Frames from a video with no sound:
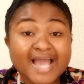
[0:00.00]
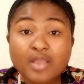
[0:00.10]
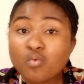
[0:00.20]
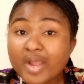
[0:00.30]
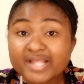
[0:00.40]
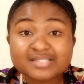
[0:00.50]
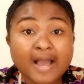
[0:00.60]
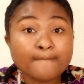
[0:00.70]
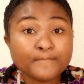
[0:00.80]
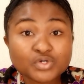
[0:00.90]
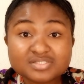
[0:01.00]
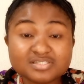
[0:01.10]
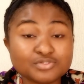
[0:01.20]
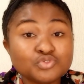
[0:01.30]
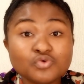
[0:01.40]
I went and
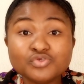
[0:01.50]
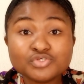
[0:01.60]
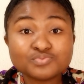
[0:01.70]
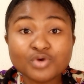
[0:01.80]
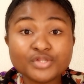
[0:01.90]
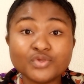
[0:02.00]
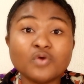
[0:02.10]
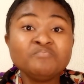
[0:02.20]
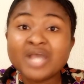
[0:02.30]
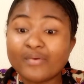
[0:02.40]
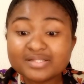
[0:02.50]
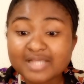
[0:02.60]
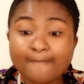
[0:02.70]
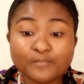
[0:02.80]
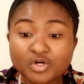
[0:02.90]
bought it. You use money. I
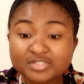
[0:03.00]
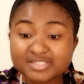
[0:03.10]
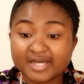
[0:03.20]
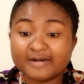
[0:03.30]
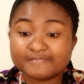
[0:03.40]
went and bought